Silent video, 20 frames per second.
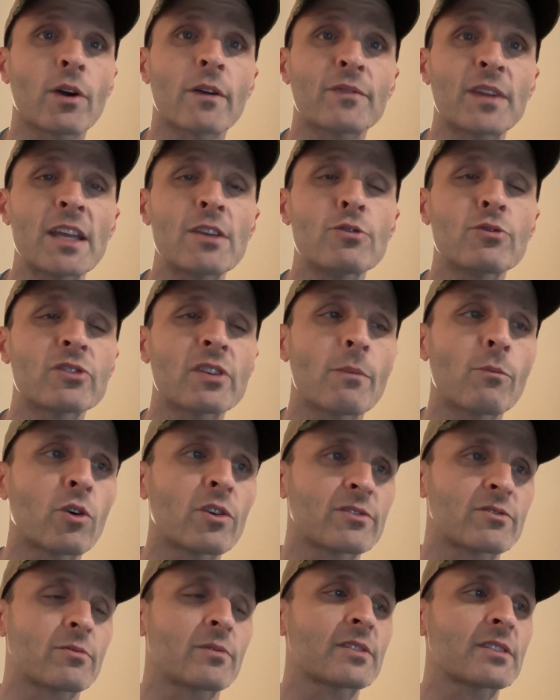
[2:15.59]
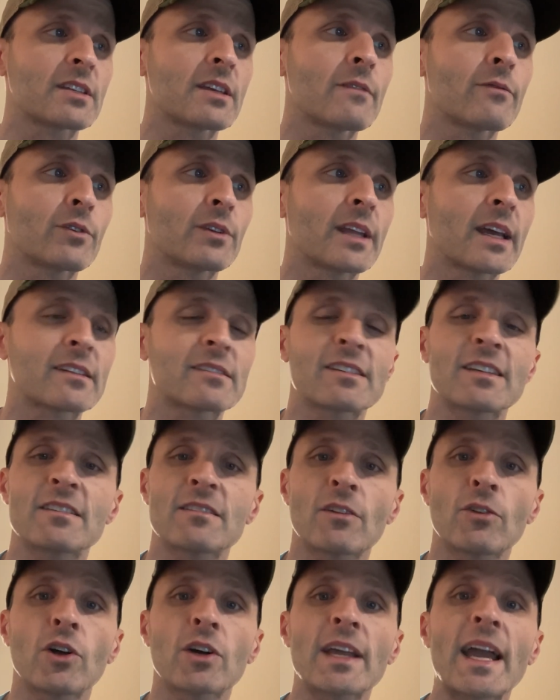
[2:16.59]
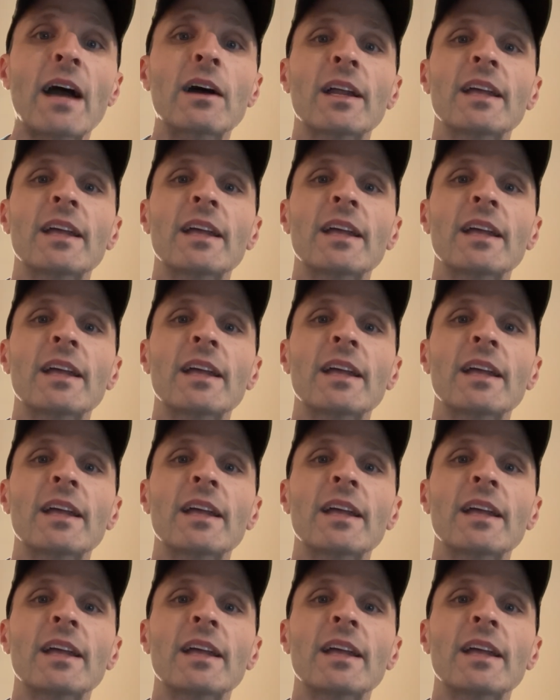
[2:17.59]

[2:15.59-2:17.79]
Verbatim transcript: If they use him more as a receiver next season, look out.